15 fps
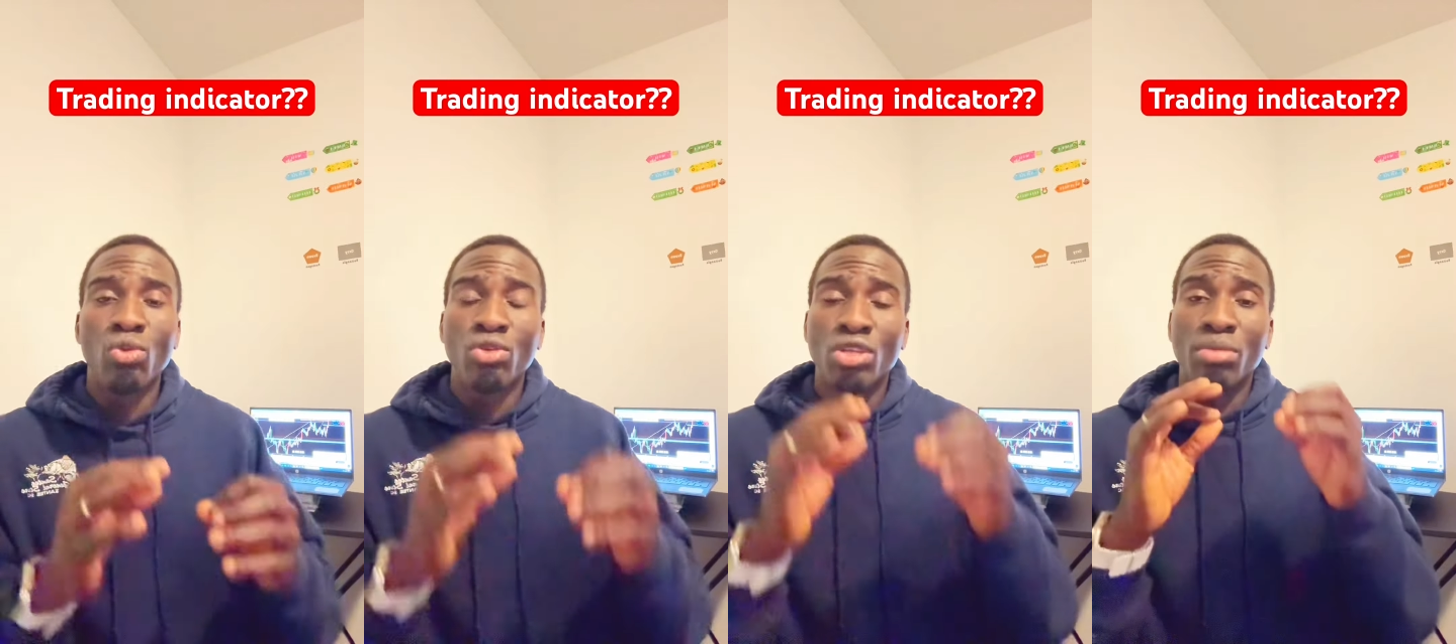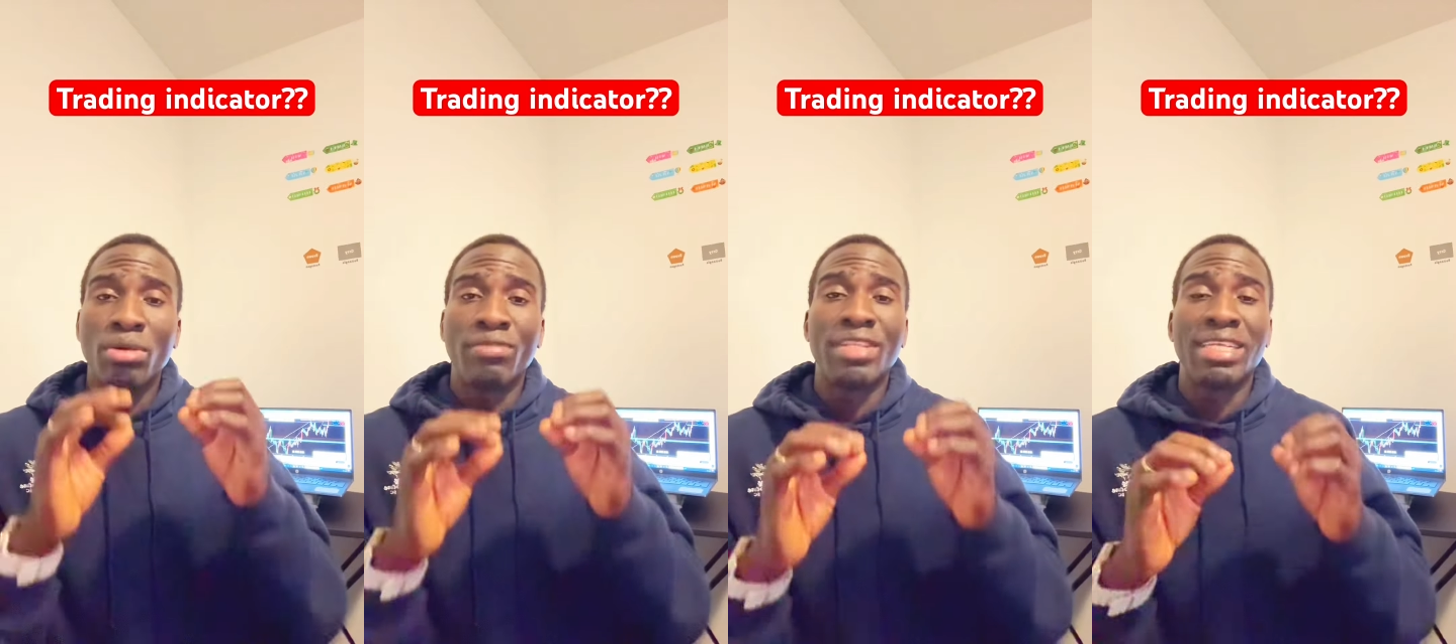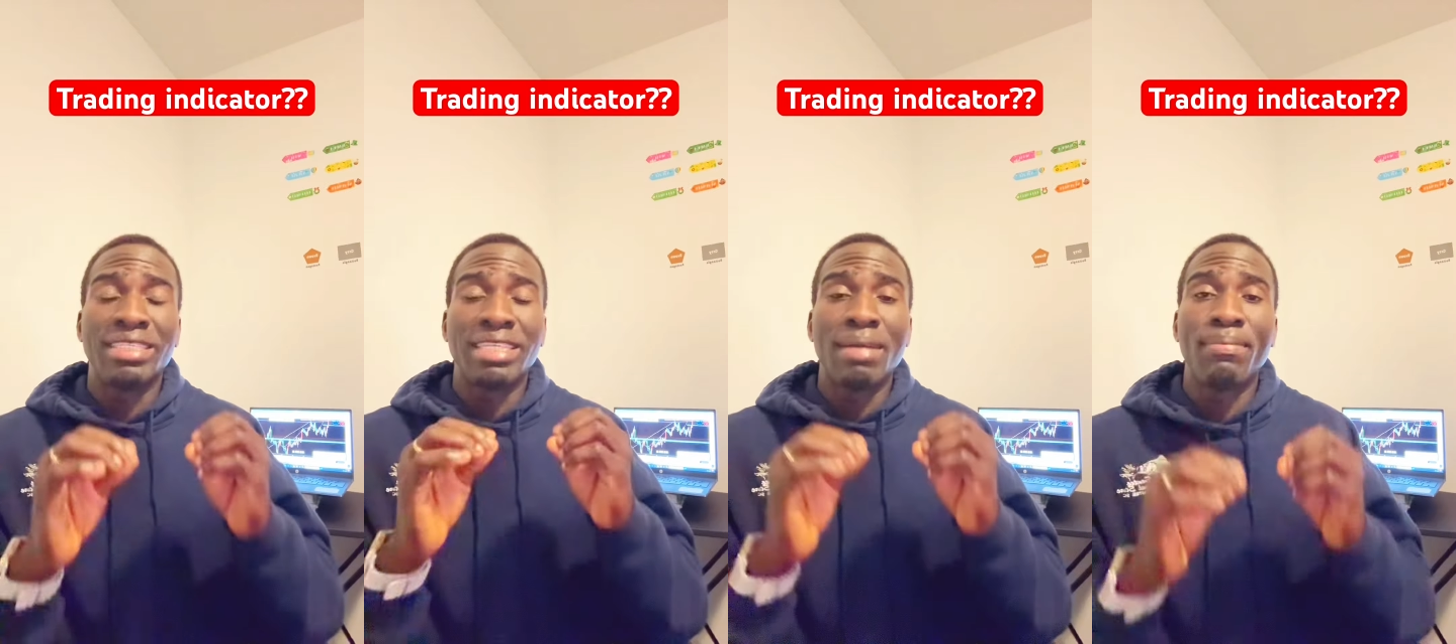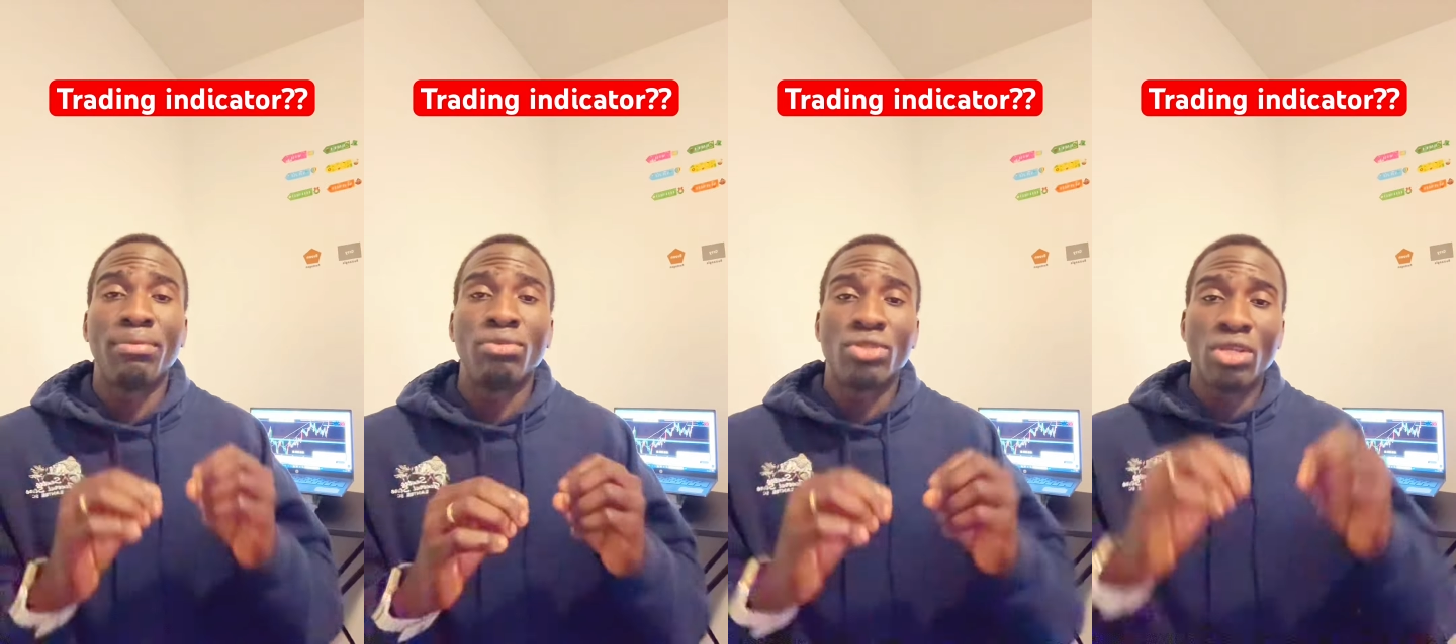some of the
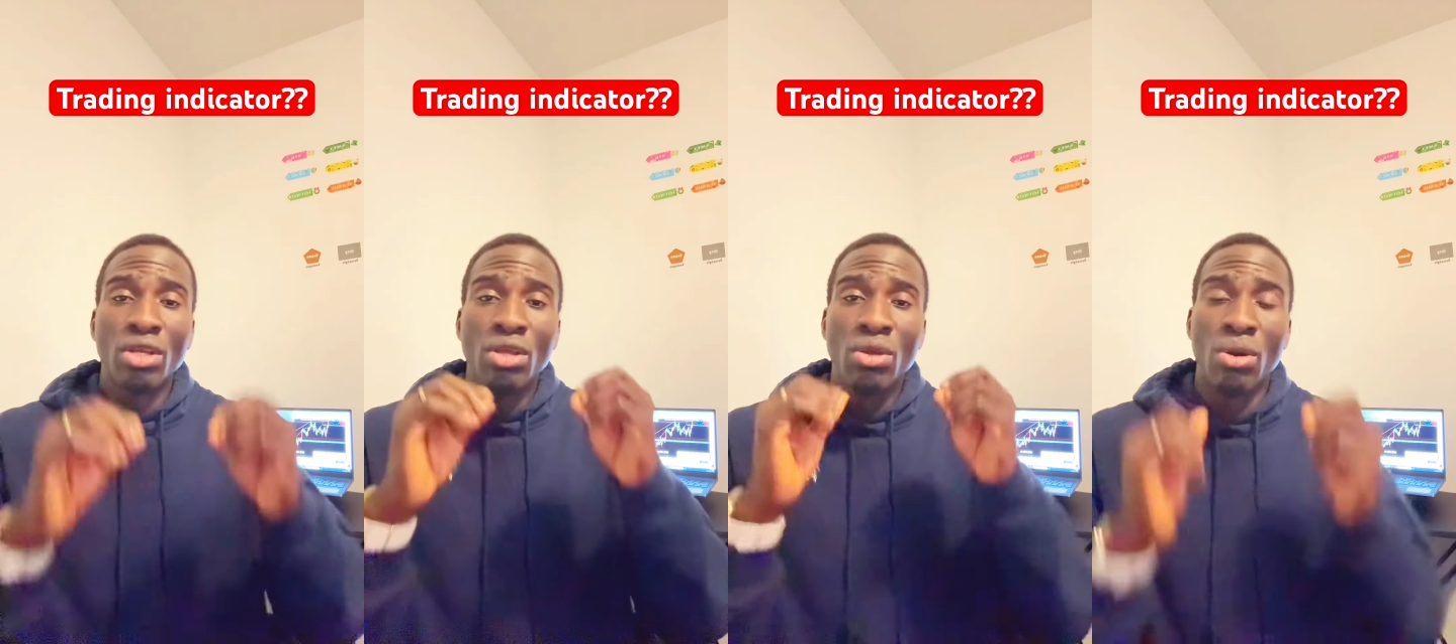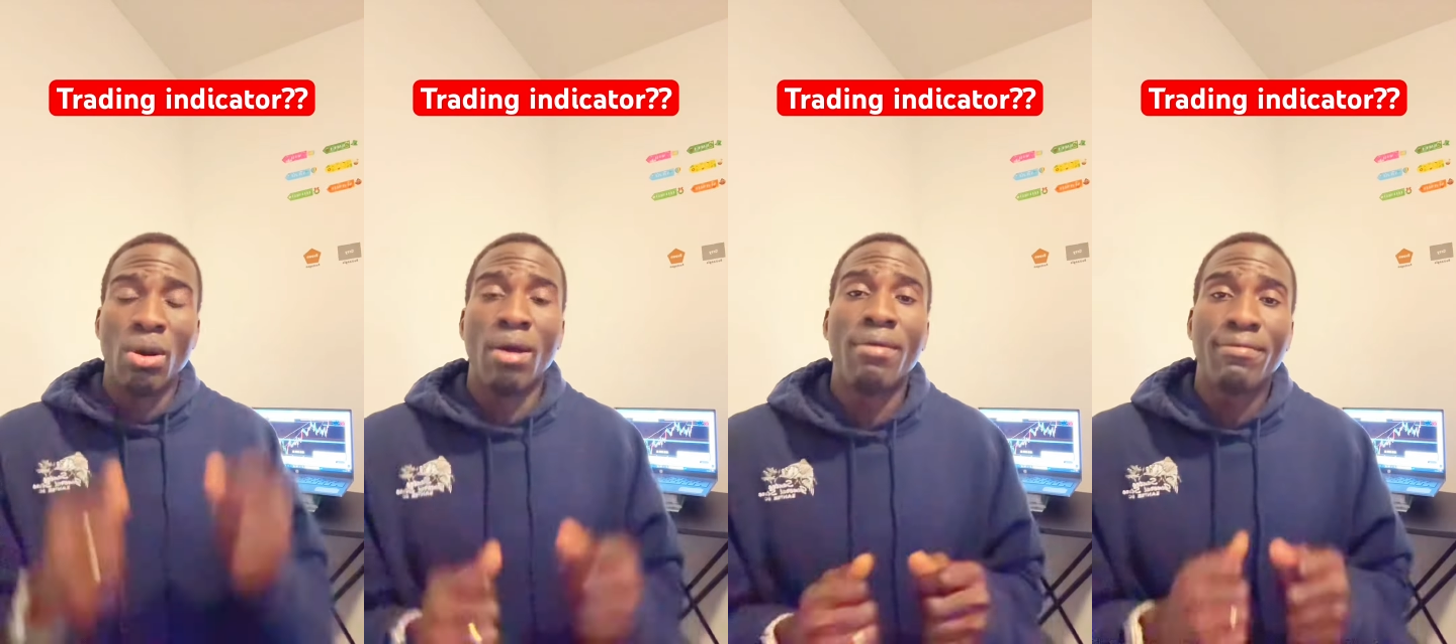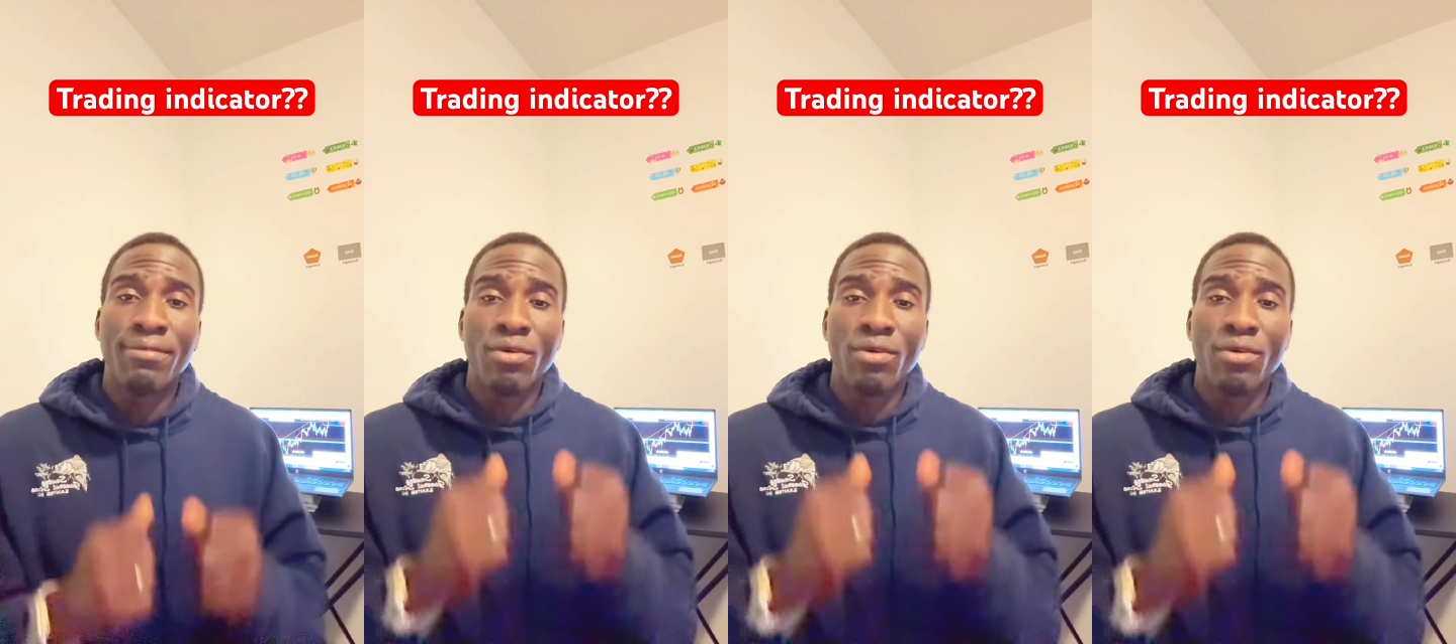examples of